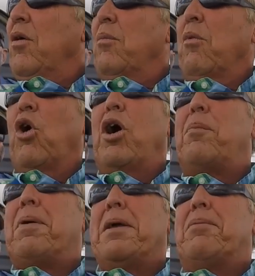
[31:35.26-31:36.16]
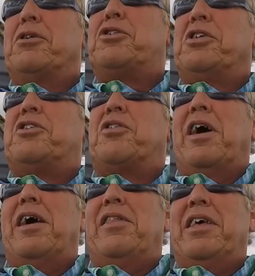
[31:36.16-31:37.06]
More people should
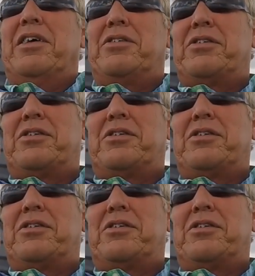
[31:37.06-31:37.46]
try this.